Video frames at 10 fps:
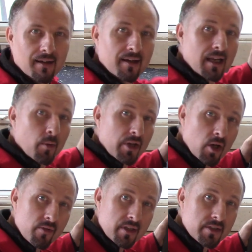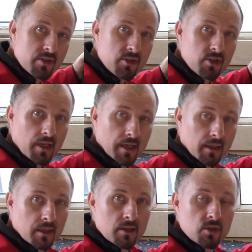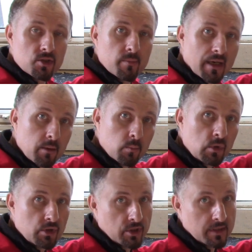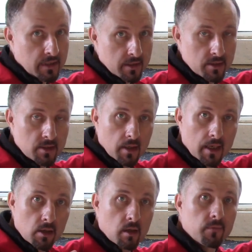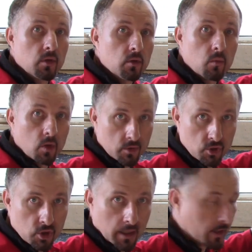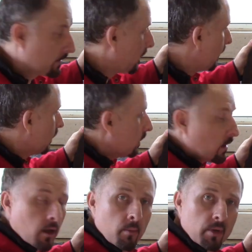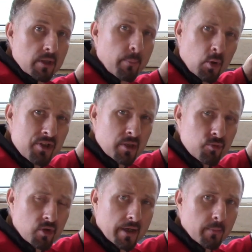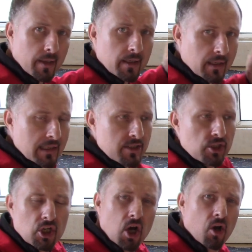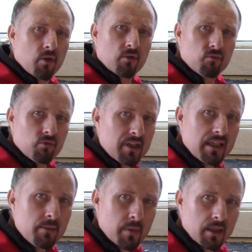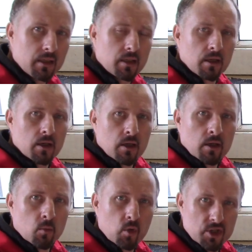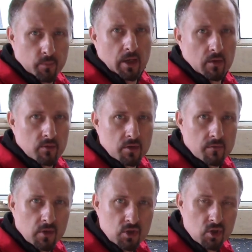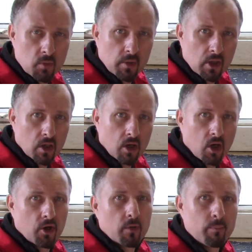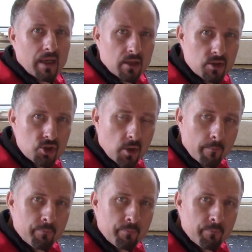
Now I know this jig doesn't make much sense to any of you watching, but the point I'm trying to make is you can't really make wishbones for your supercar on a bench.